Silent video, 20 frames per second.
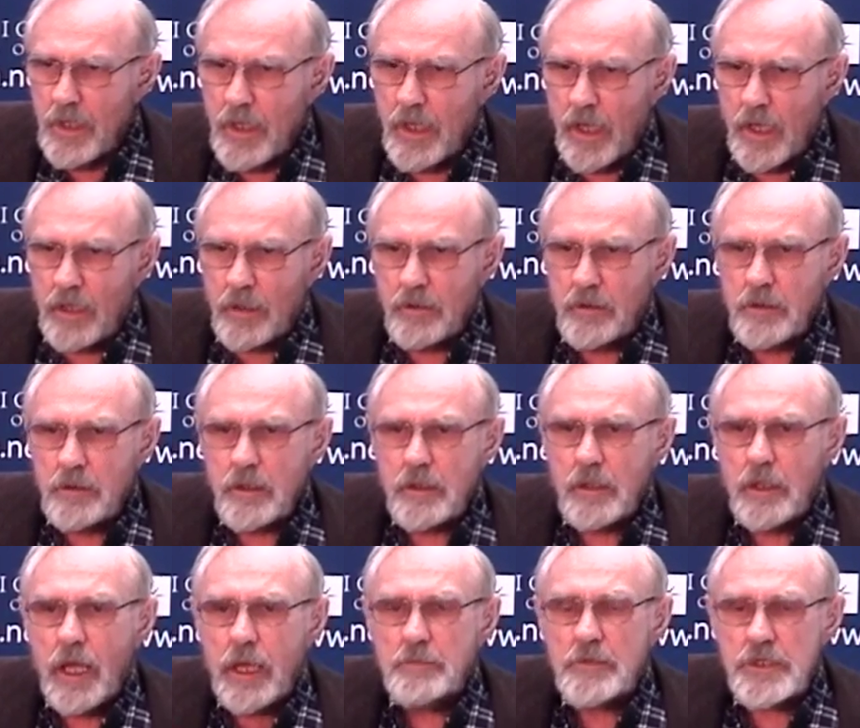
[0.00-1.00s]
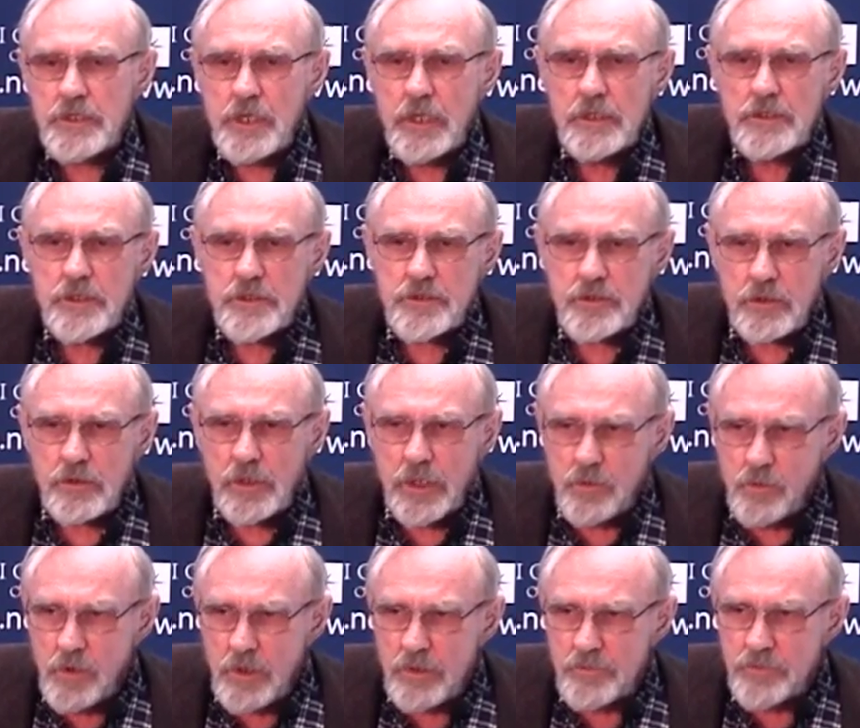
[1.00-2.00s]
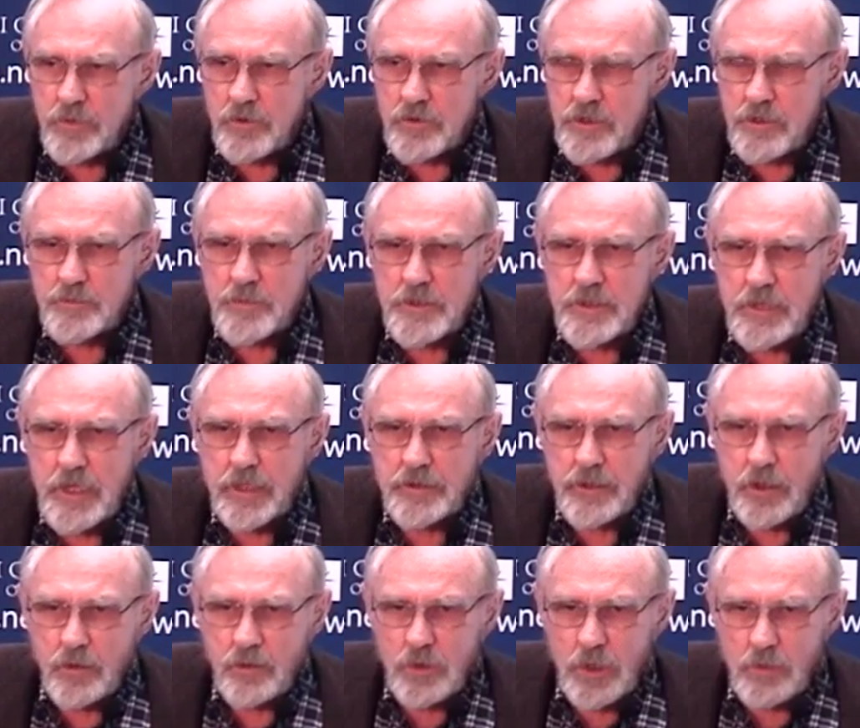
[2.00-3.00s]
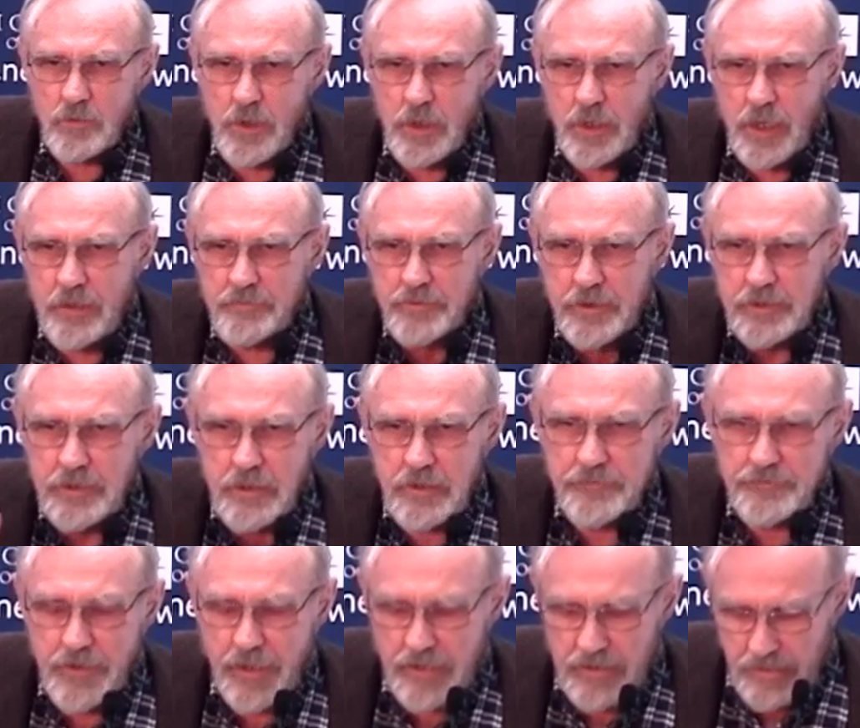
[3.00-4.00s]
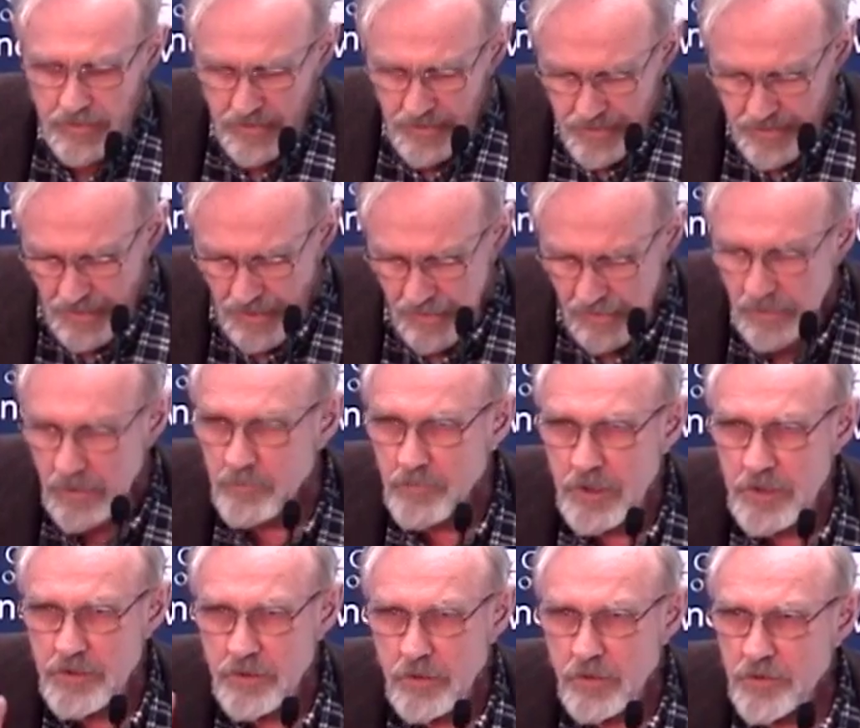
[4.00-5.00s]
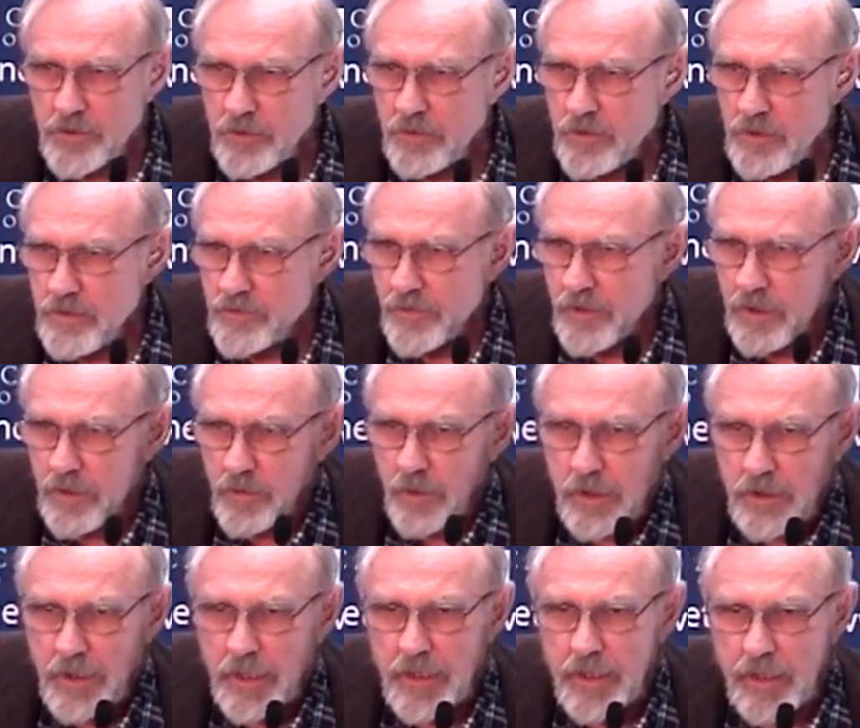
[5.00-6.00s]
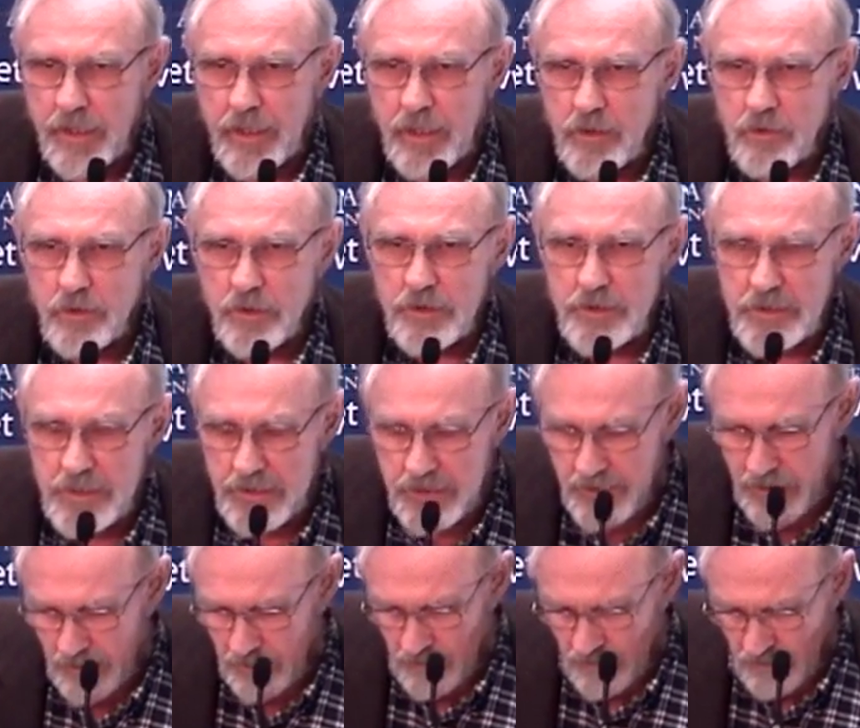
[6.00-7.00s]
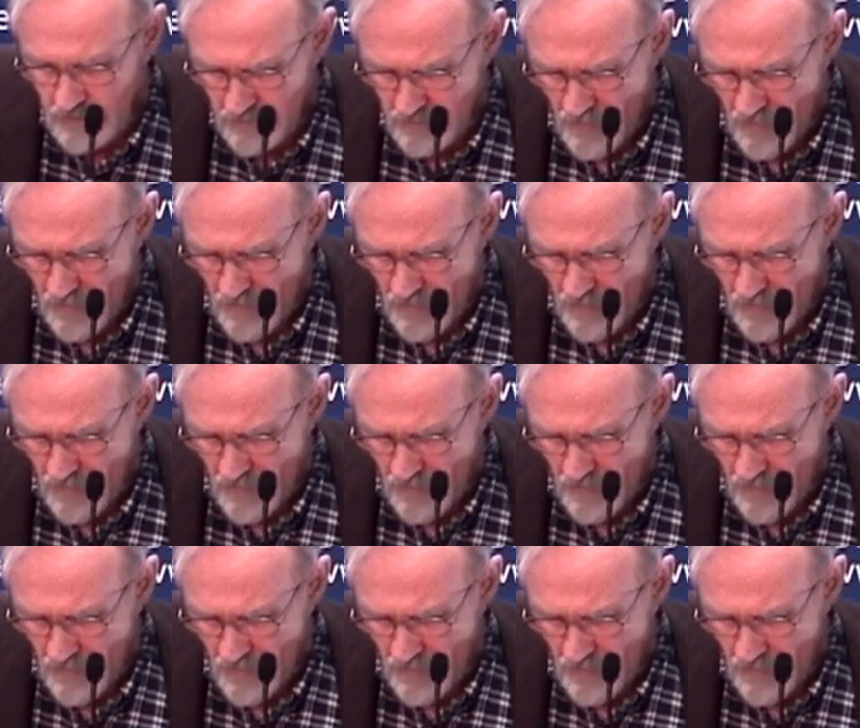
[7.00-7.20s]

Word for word: And climate change is certainly one of those, but not the only one. I've identified at least 8, and let me just go through this very quickly, and I can't go into detail